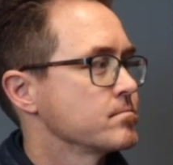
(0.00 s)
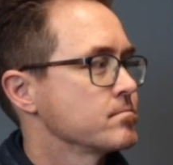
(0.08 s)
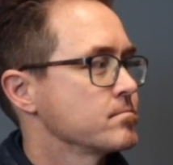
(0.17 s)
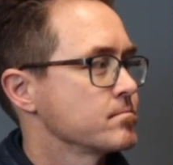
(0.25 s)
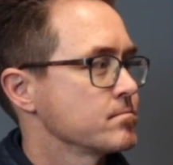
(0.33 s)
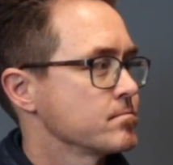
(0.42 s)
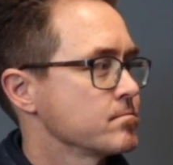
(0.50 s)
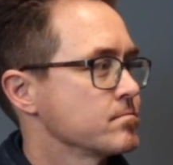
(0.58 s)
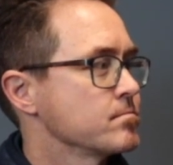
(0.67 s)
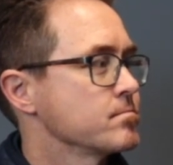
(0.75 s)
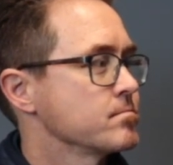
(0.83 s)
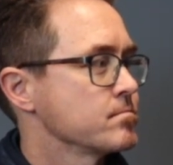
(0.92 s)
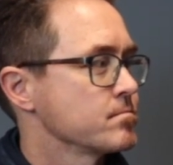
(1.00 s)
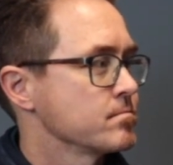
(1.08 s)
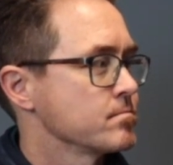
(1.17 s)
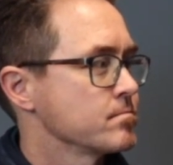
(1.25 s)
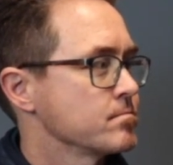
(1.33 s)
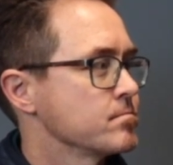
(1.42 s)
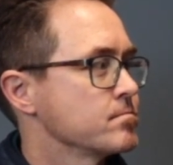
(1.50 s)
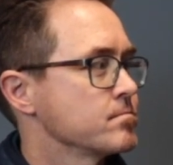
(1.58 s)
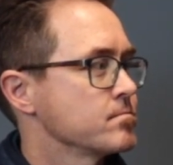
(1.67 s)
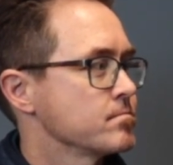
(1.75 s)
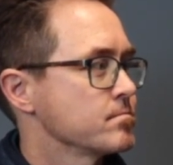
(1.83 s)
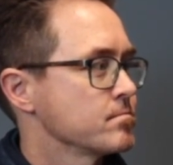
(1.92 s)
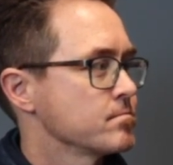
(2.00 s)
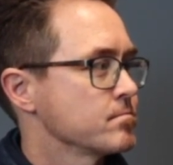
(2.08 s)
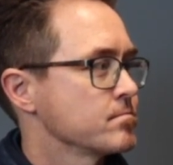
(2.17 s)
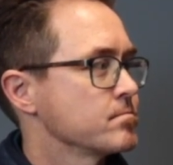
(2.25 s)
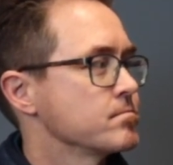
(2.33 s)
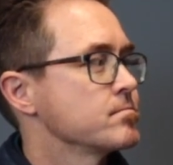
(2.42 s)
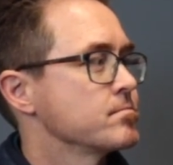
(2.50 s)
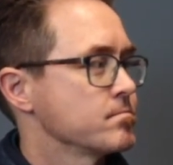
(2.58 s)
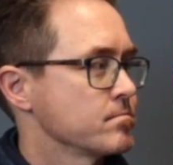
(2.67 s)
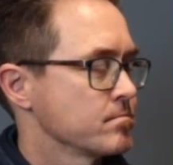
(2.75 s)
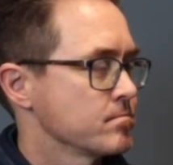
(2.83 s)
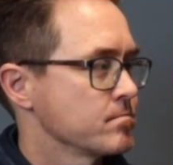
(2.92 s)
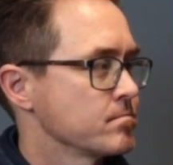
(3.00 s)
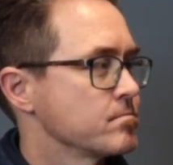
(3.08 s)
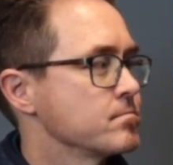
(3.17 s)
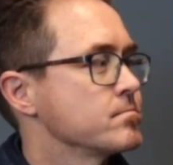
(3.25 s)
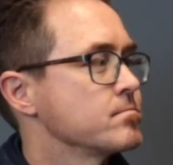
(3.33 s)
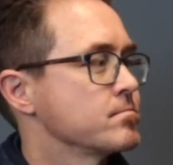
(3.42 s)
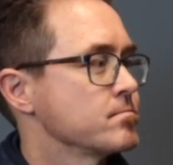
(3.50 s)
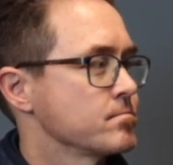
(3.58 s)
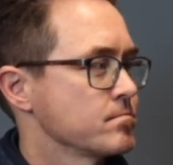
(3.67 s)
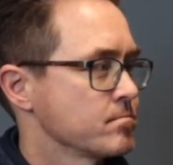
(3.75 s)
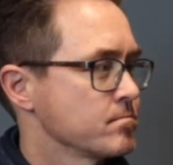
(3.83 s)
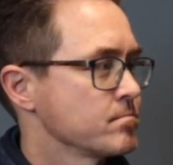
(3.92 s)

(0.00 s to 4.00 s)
(silent)